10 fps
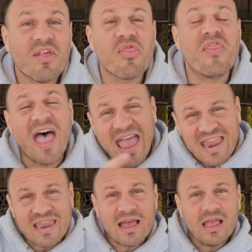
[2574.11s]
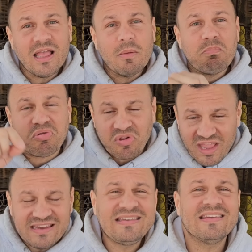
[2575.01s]
Then
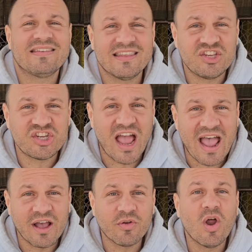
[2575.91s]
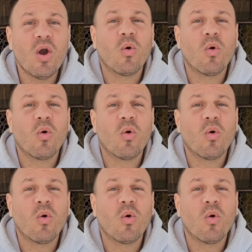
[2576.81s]
places the child